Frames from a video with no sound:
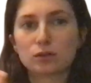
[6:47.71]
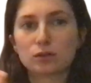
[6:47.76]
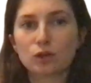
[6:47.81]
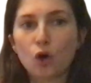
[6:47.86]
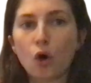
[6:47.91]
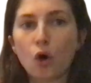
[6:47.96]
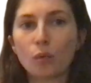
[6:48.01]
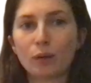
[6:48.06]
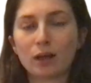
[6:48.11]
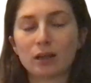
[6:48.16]

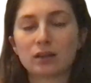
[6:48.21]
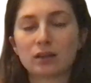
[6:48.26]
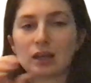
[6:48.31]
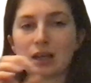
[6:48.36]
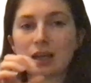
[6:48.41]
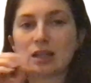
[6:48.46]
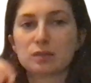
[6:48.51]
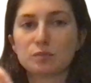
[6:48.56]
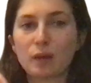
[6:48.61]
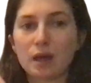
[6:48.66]
comment that
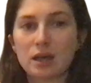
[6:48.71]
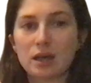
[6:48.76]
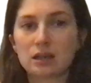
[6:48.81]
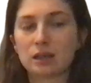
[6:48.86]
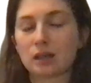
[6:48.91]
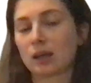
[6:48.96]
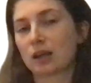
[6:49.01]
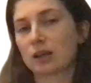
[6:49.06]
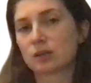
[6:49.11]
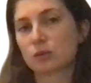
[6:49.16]
he's
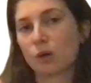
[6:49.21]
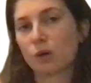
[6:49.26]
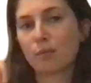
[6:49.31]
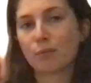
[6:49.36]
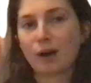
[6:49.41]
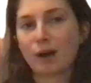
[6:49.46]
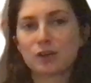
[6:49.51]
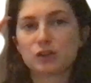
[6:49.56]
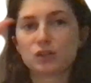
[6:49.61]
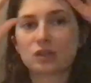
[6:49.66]
making so
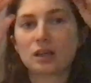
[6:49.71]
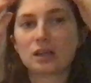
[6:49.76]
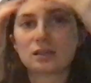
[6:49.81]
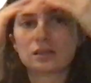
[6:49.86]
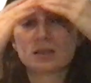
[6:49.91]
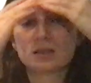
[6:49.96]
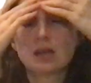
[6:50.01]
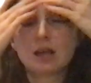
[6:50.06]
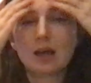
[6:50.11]
imagine it's